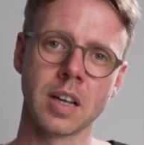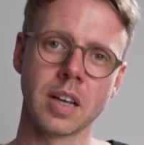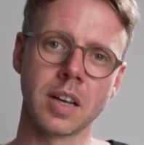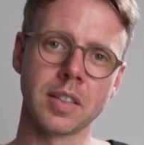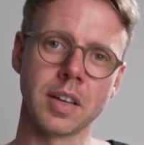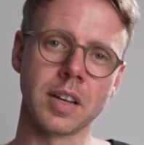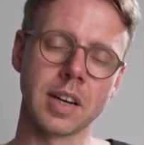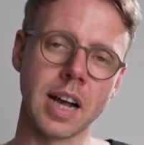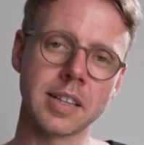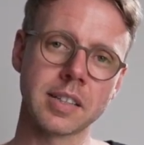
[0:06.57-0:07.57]
In the
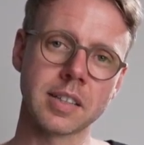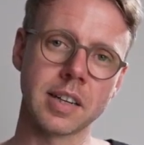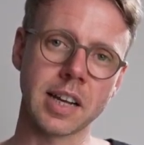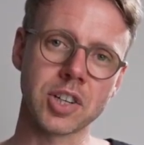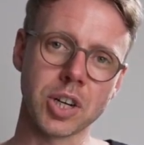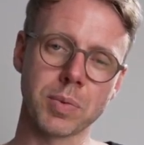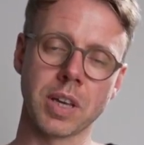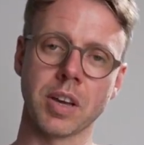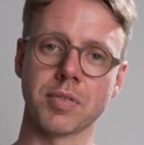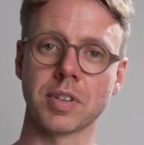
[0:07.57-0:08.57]
last lecture we
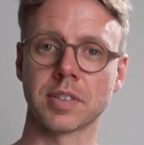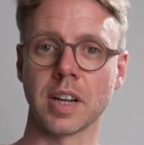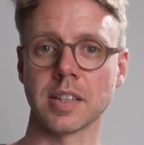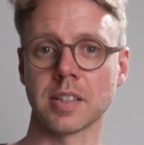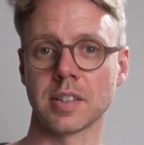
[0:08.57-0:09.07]
have discussed